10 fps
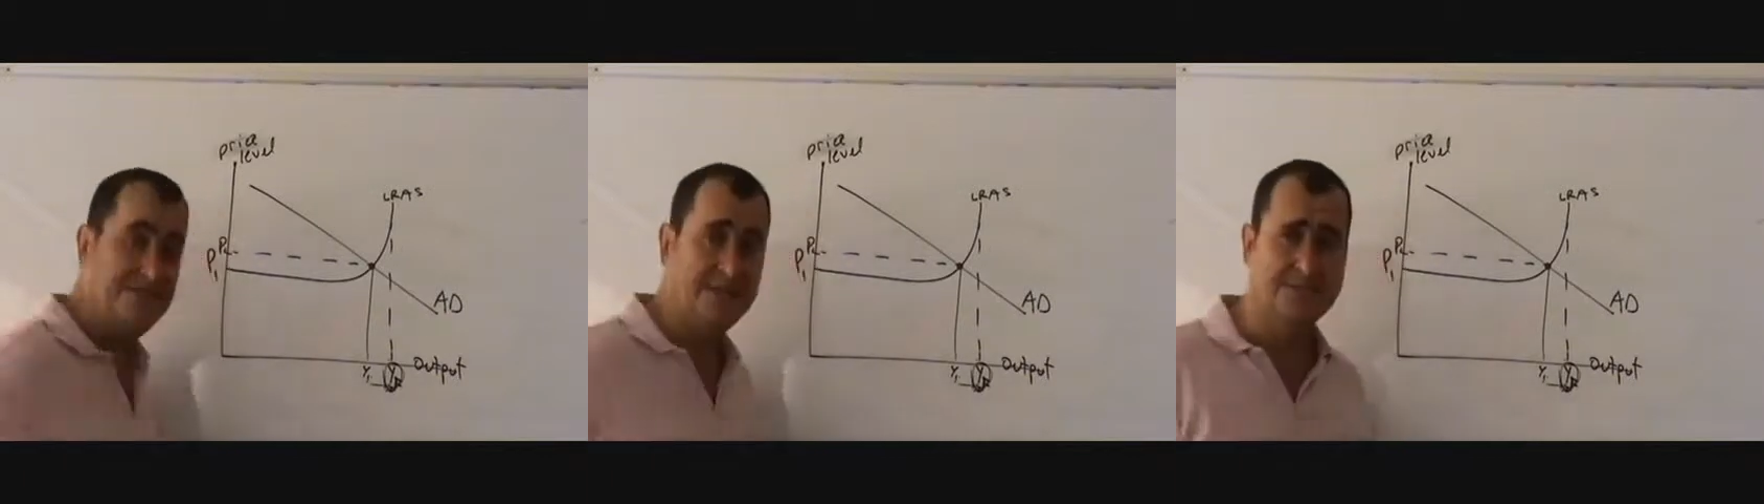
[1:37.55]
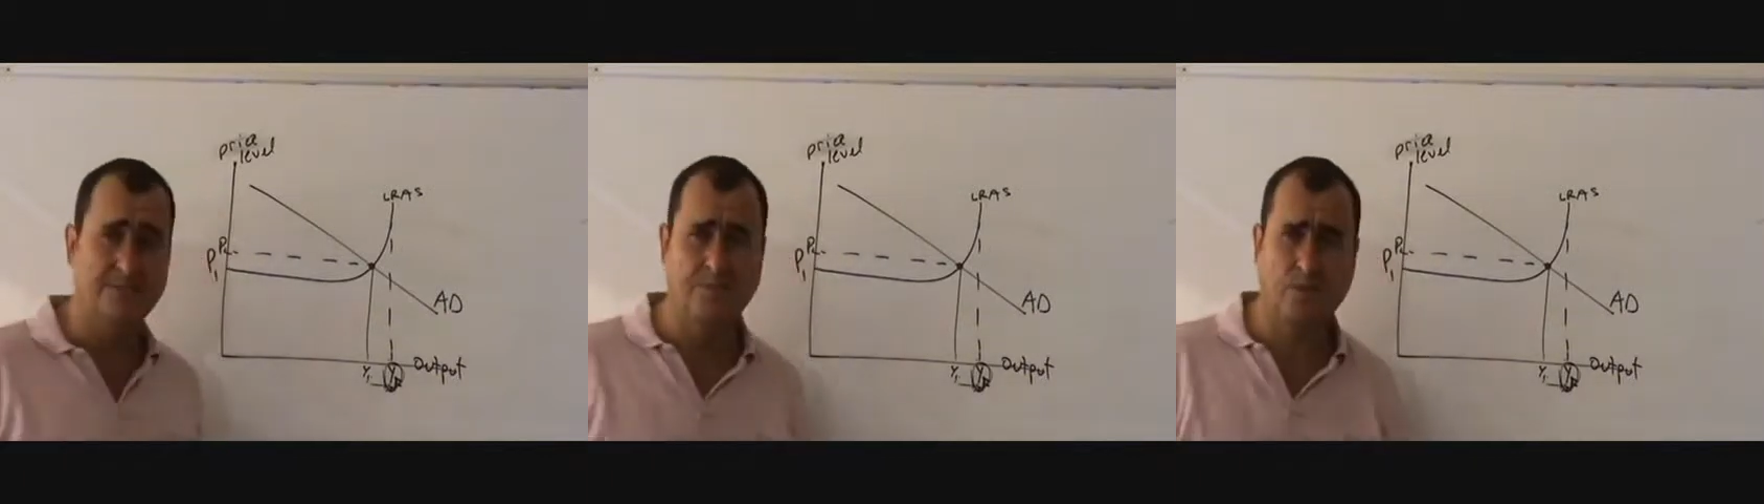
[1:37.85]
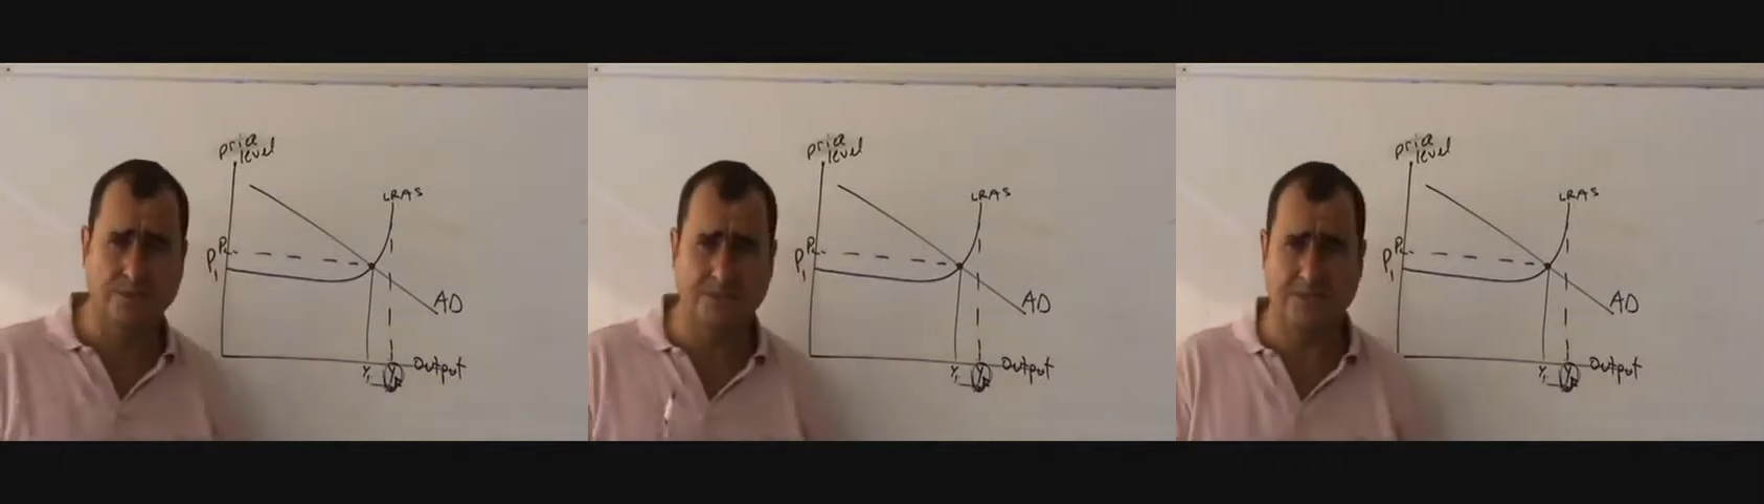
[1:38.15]
if that's
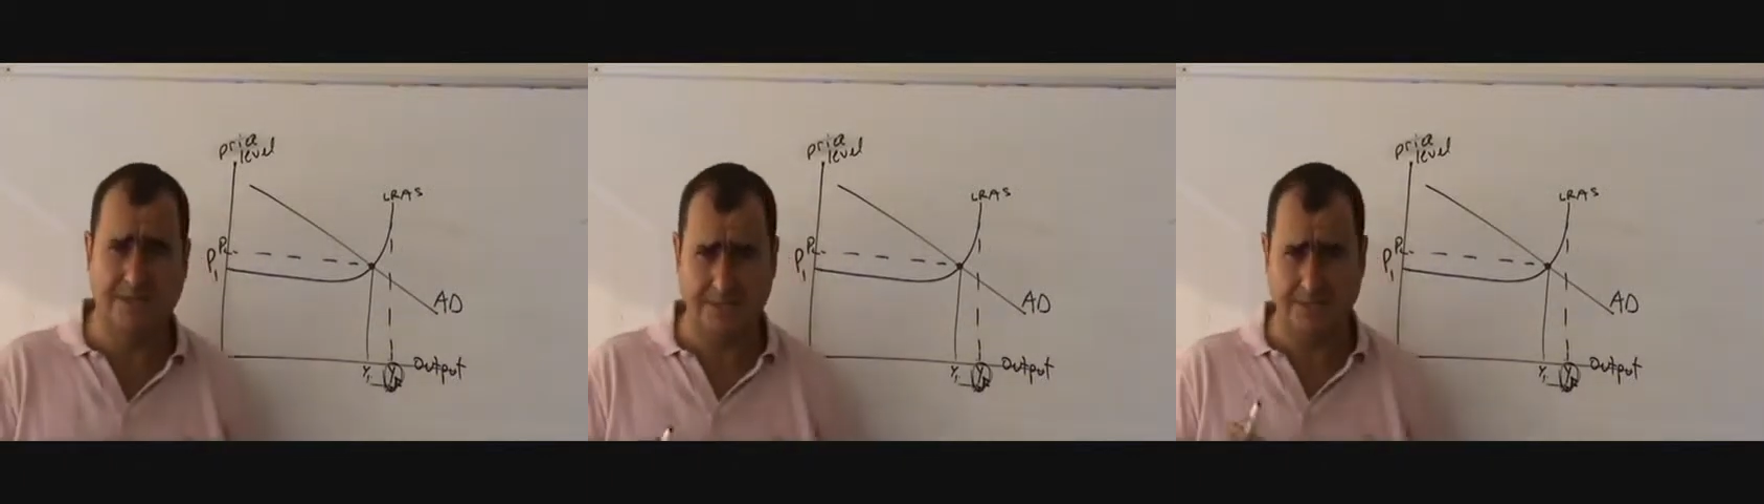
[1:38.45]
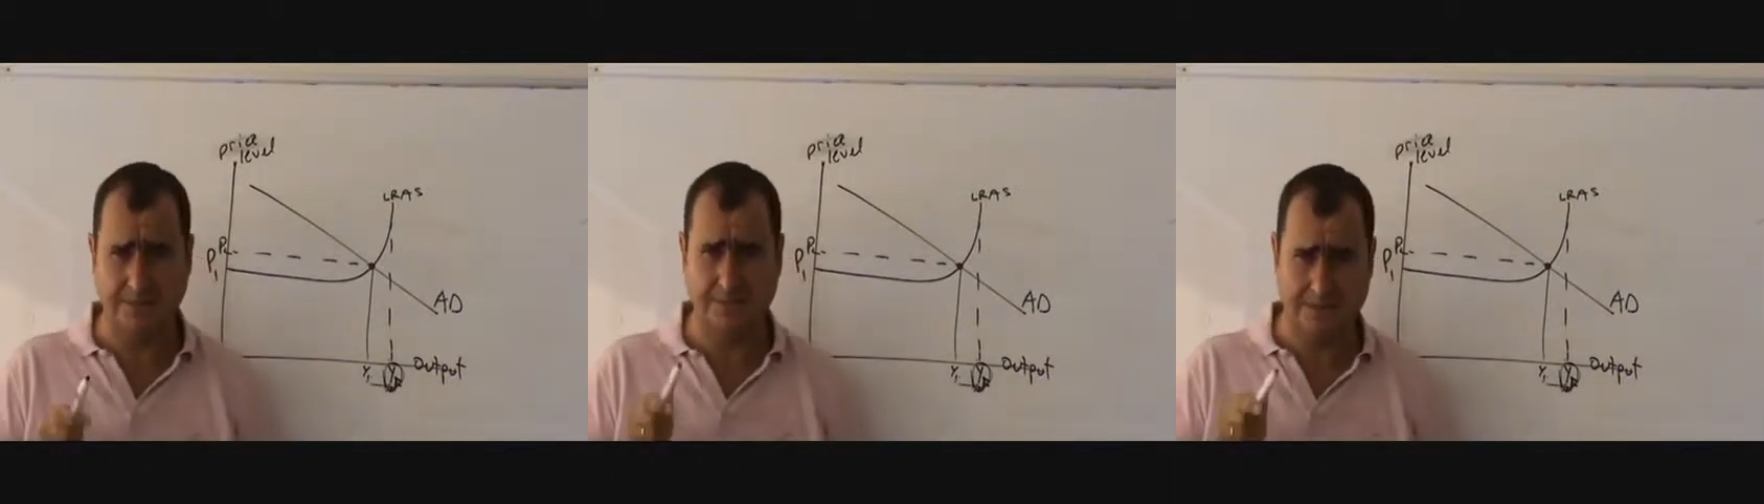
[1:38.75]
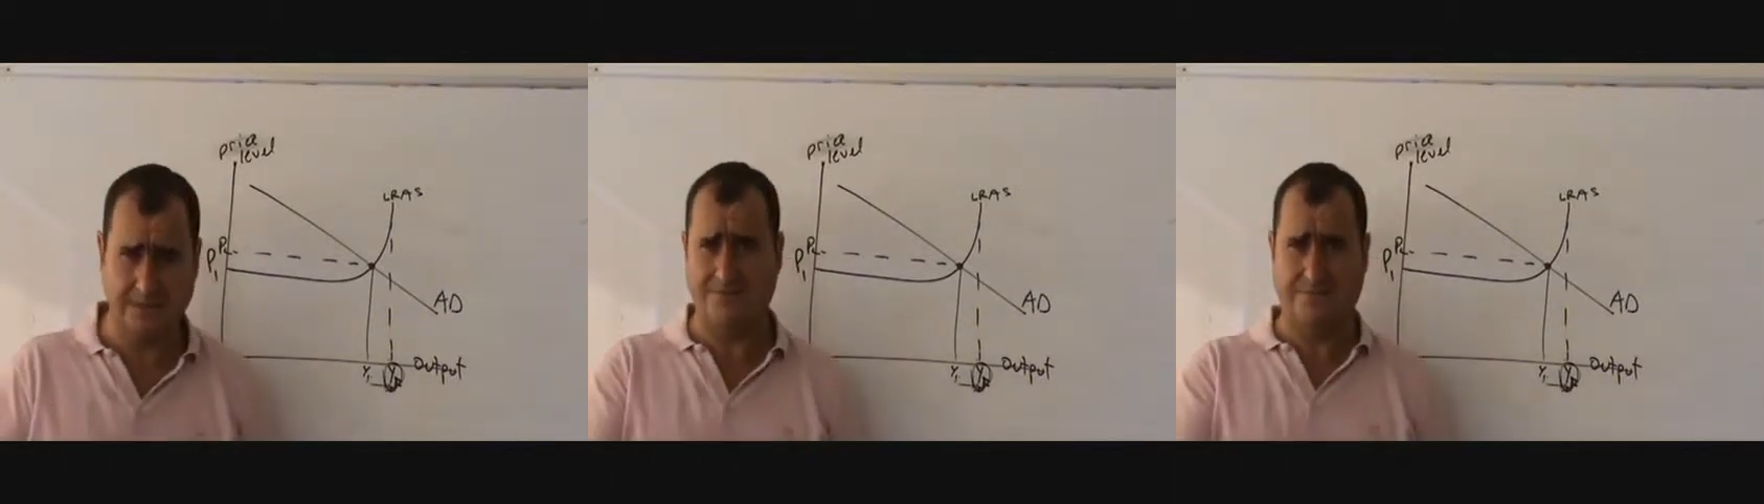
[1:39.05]
important to that
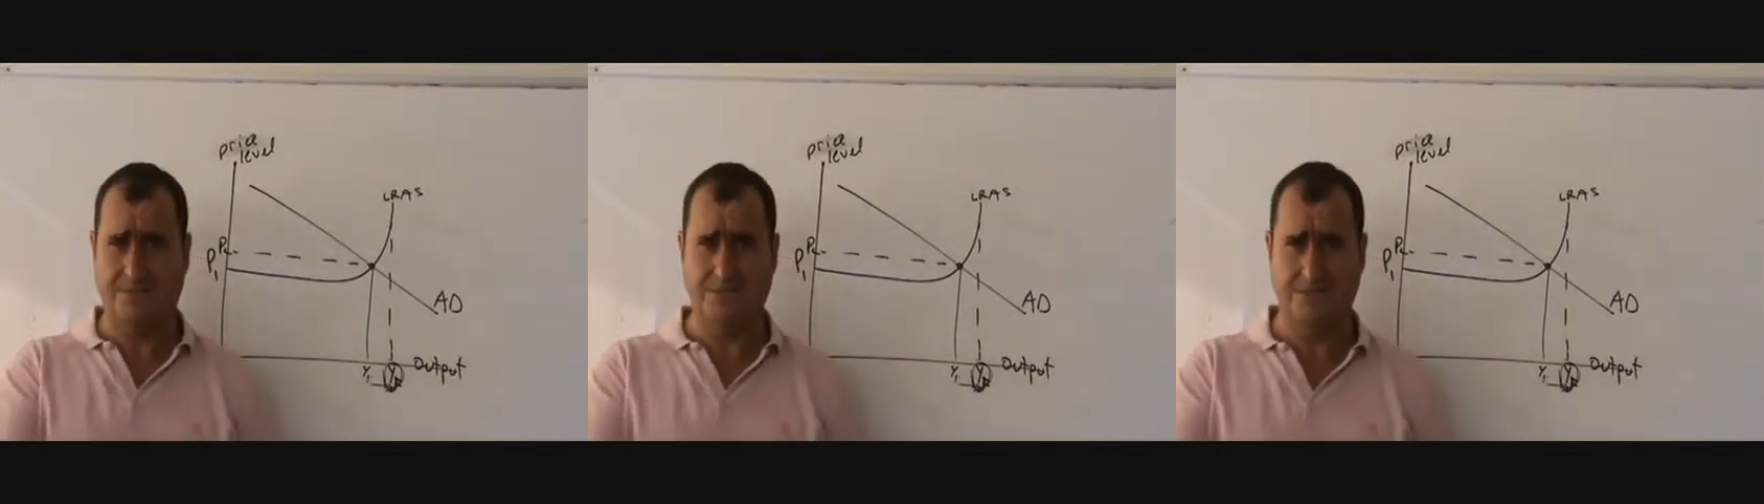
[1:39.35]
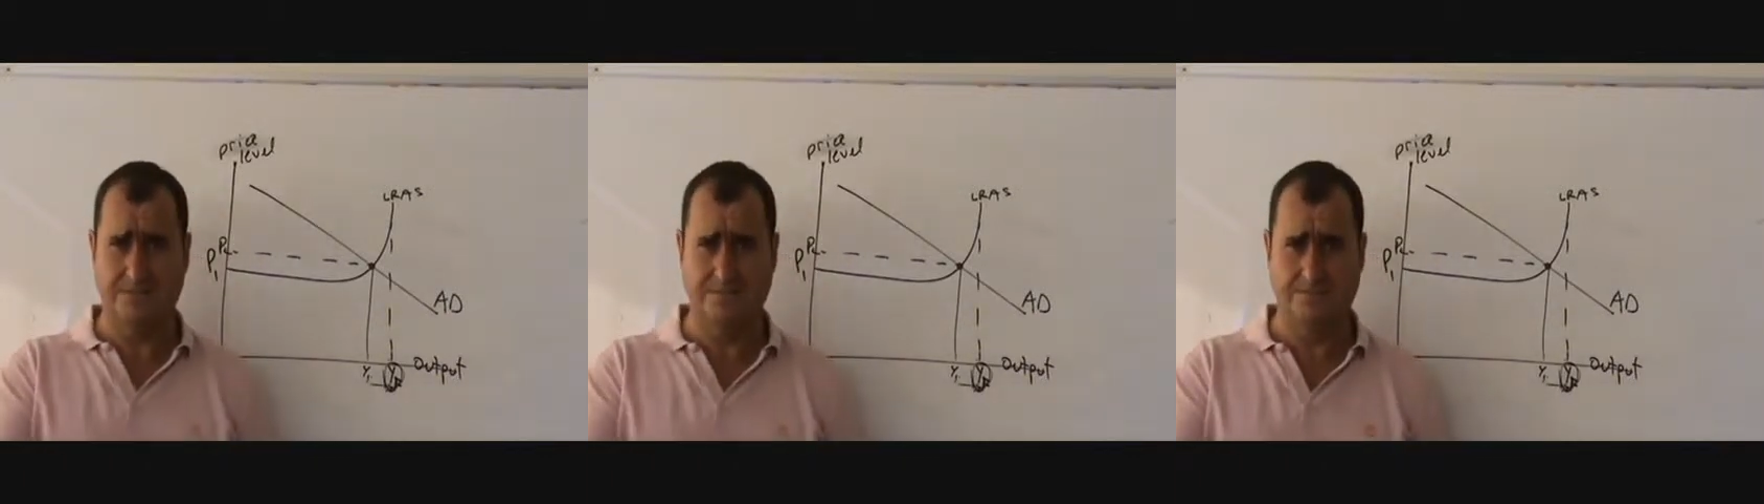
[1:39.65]
government,